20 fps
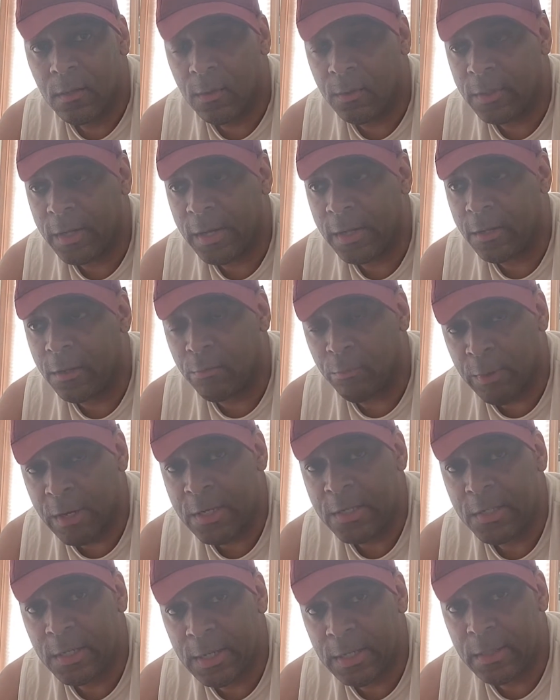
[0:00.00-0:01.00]
okay, the
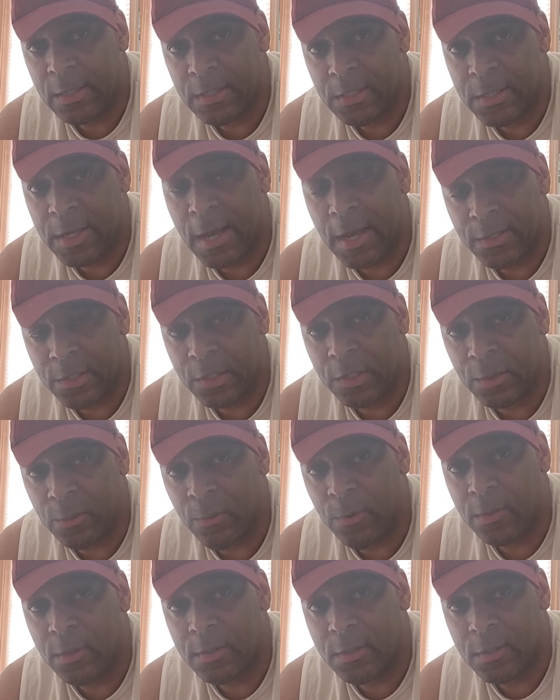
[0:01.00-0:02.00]
reason that these guys are
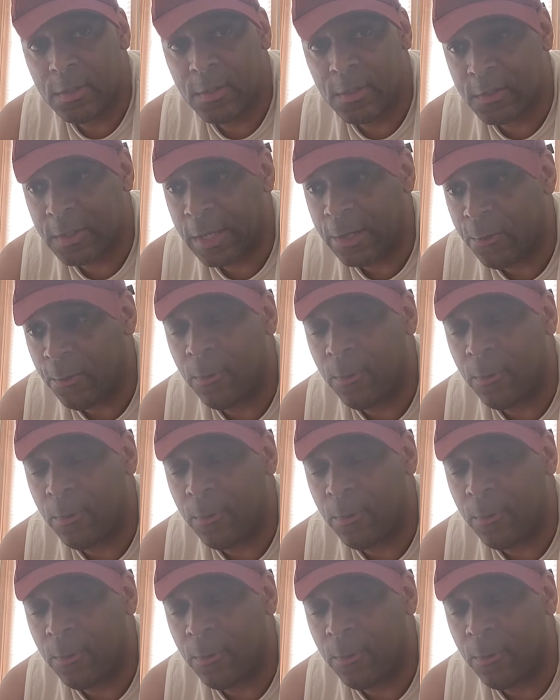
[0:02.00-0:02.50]
doing this is because they